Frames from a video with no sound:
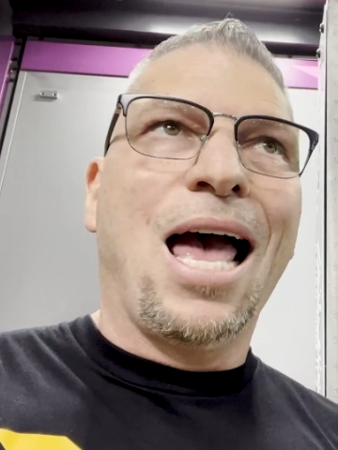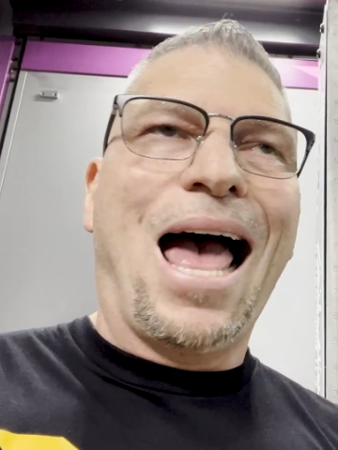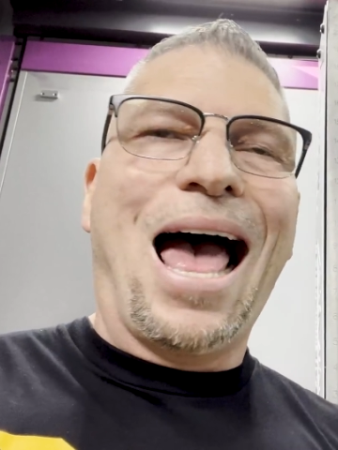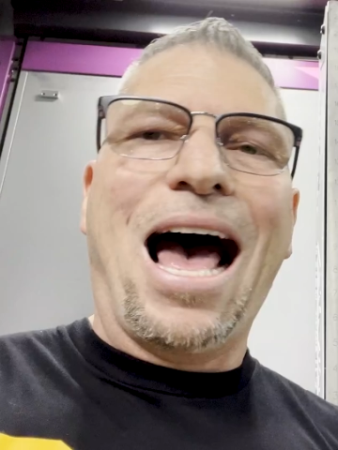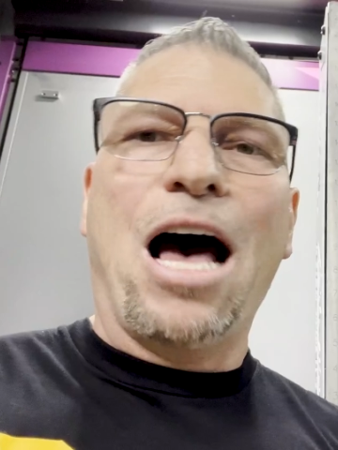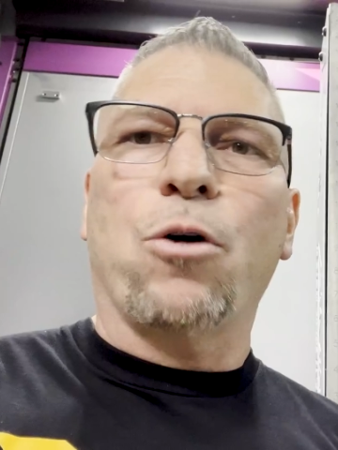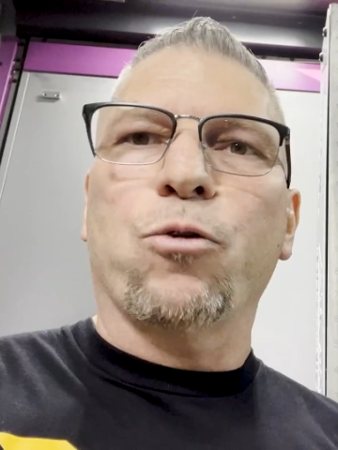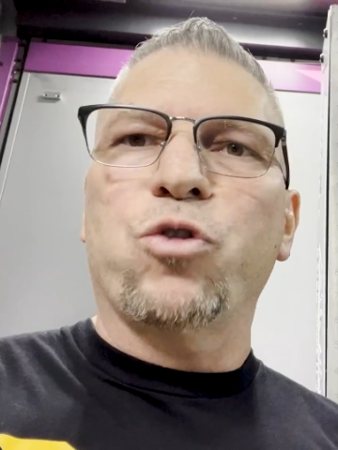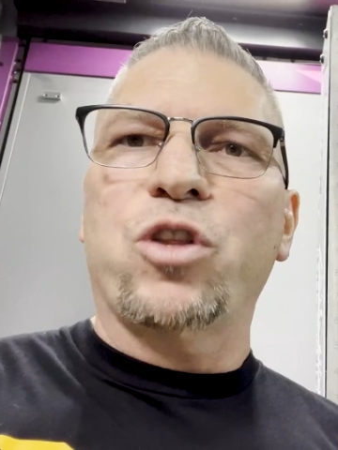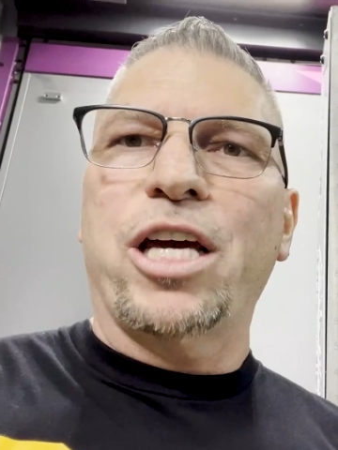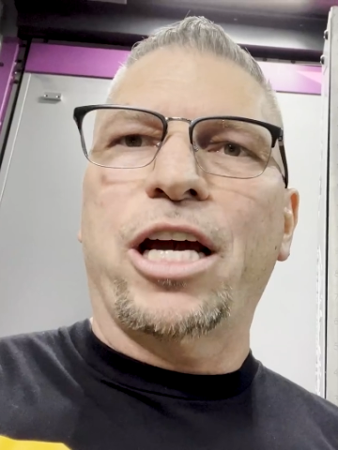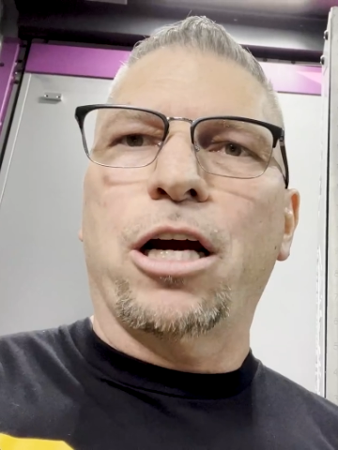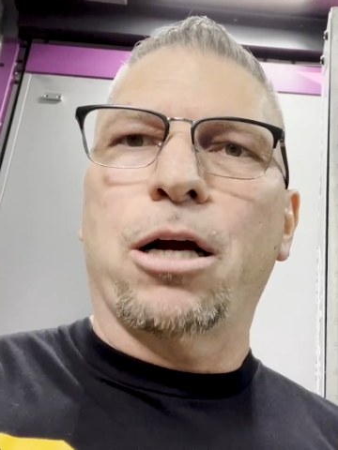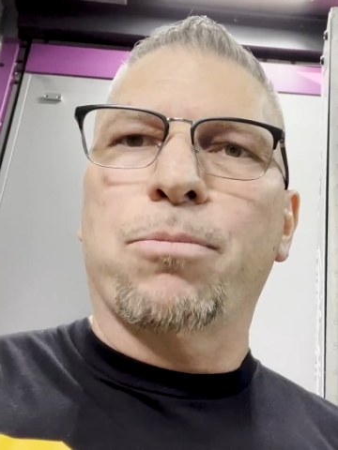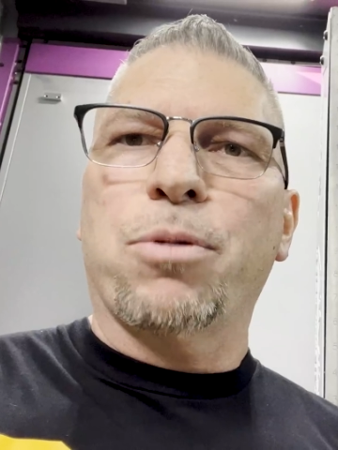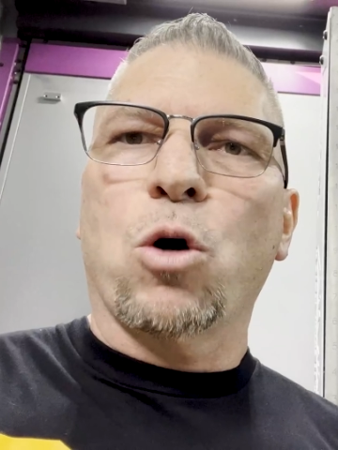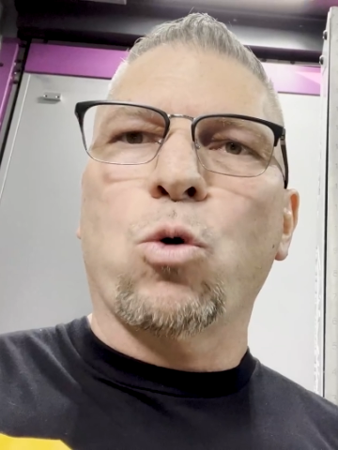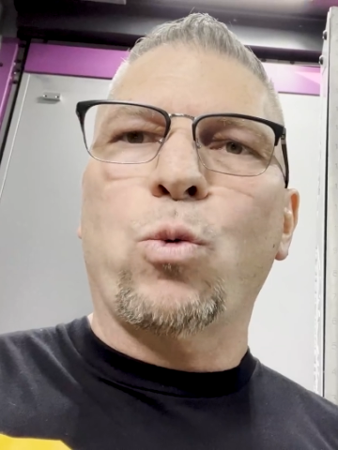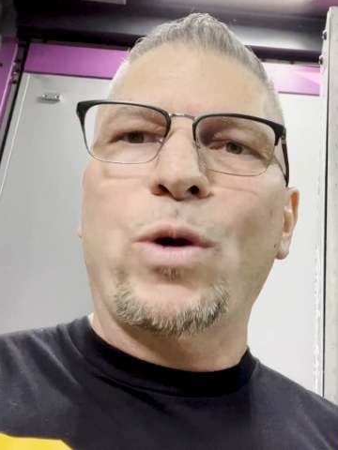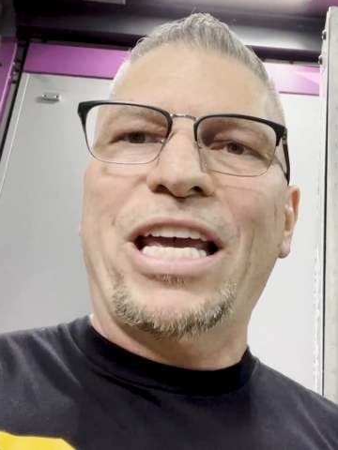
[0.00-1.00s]
out there,
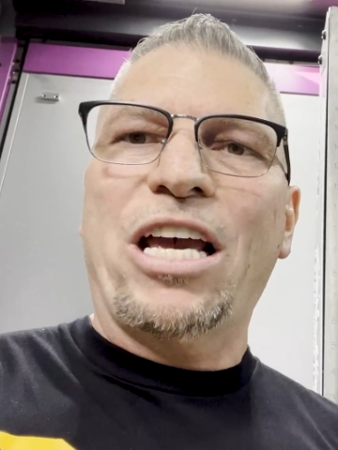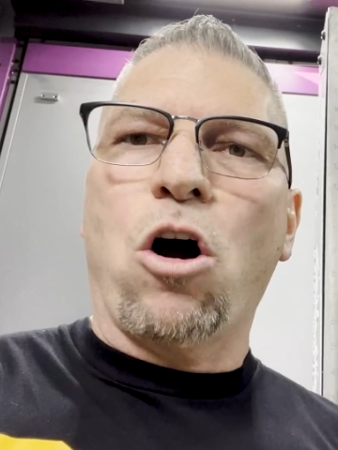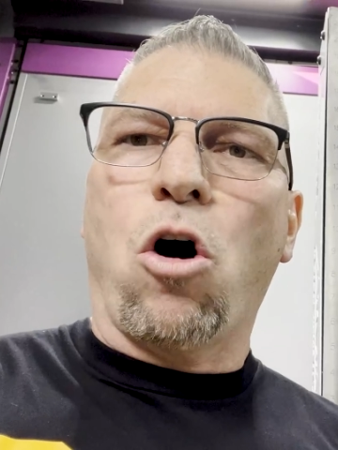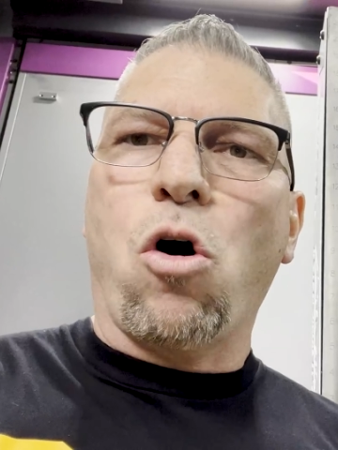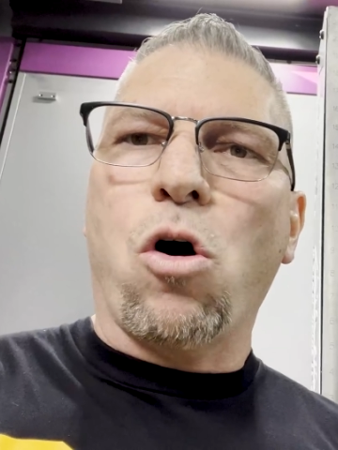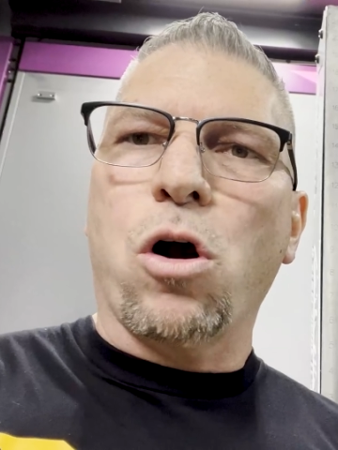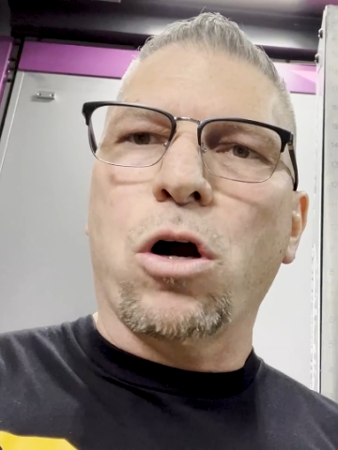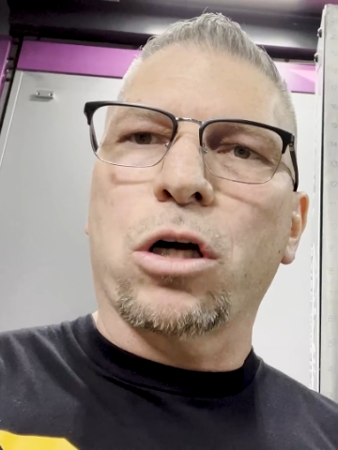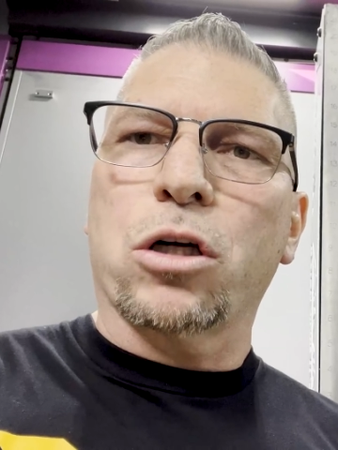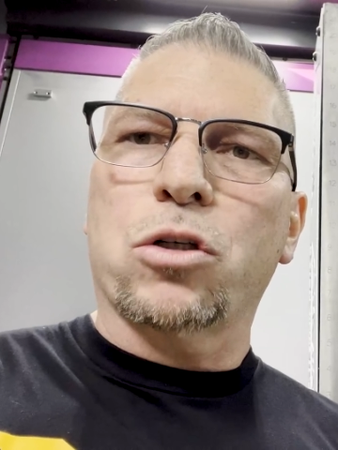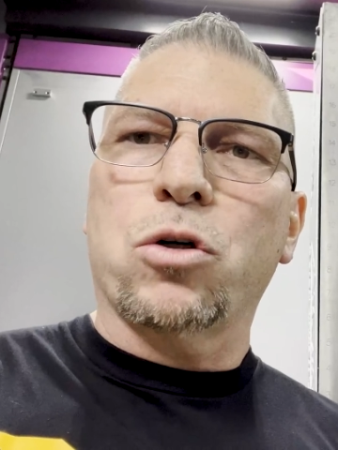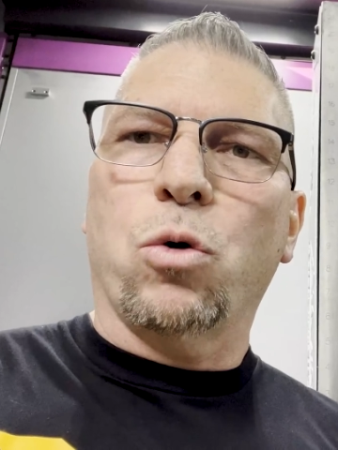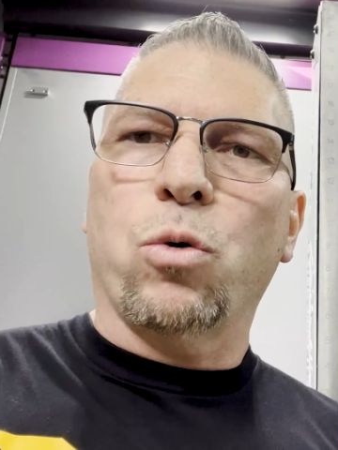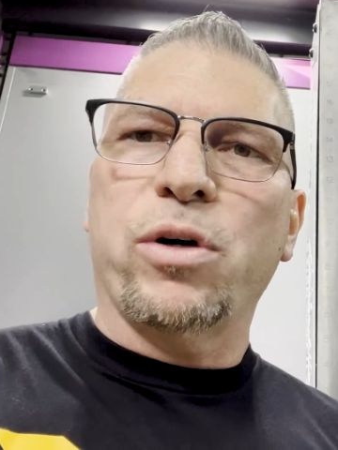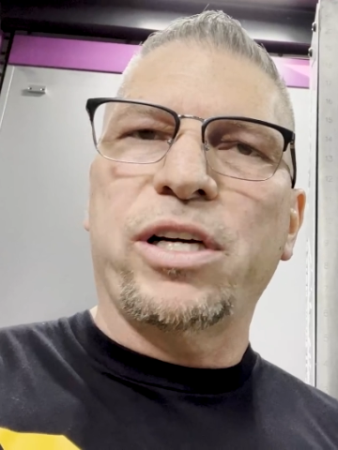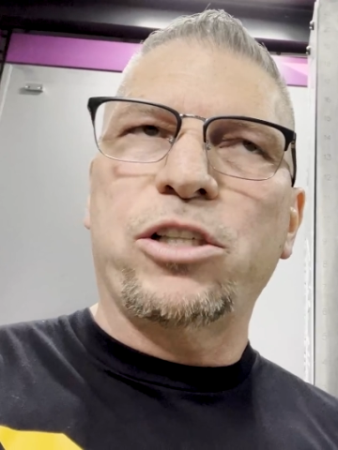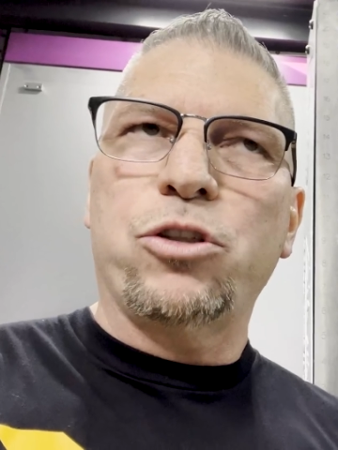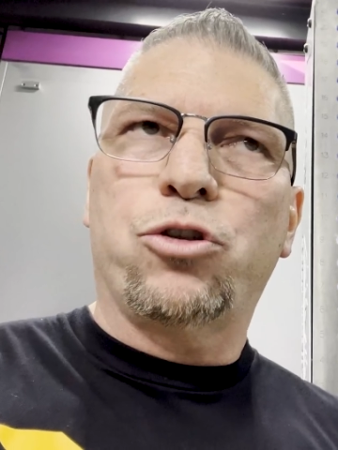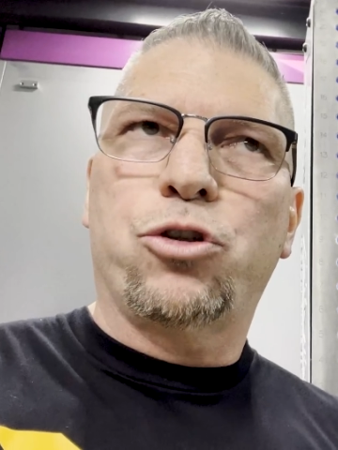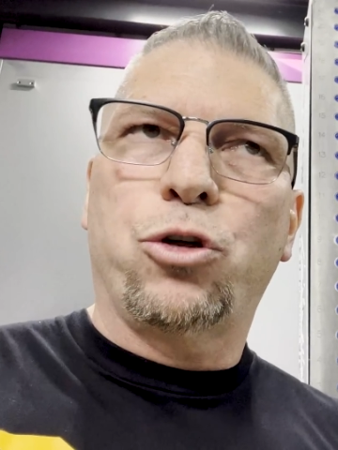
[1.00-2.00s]
but we are
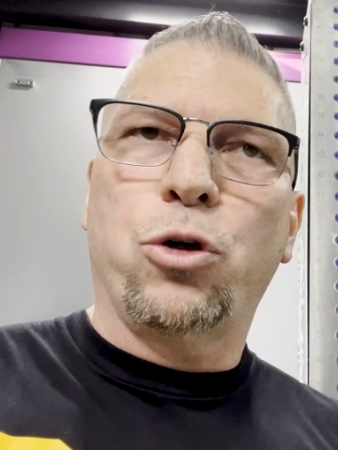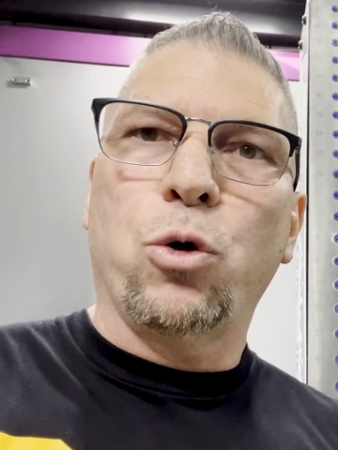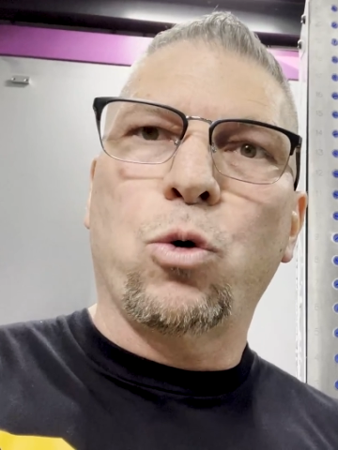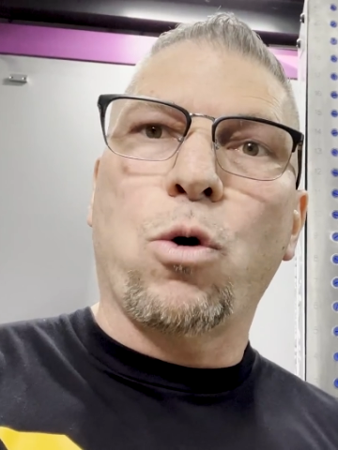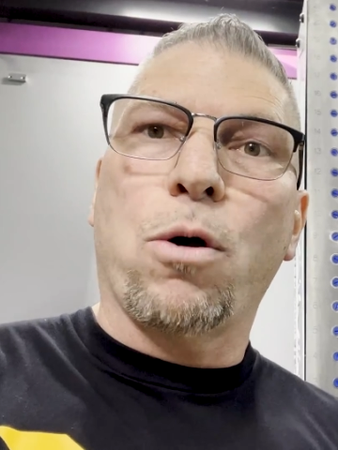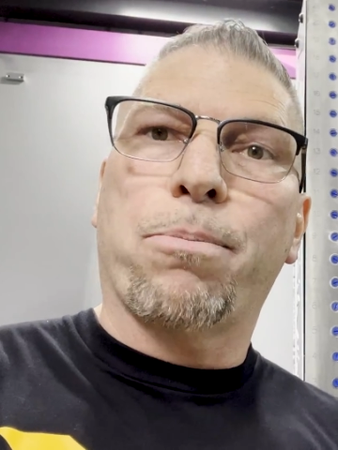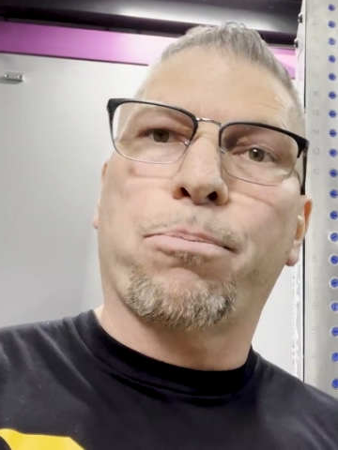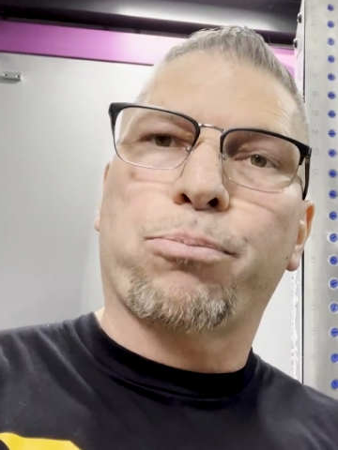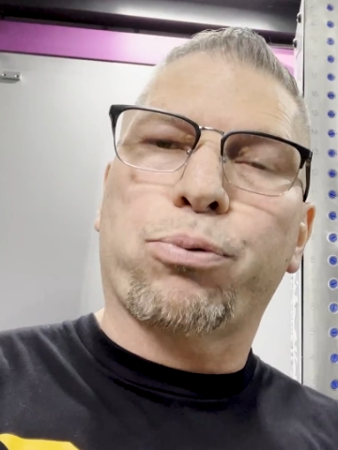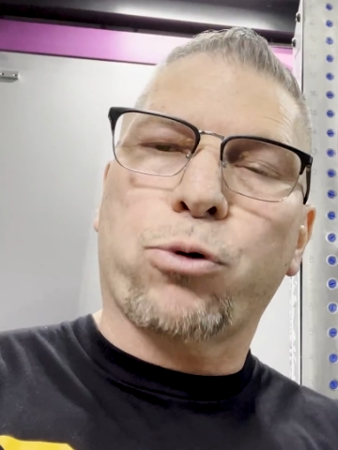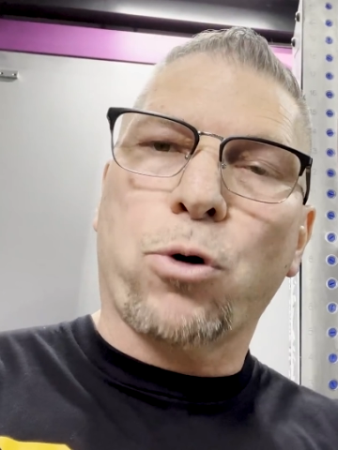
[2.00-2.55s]
going to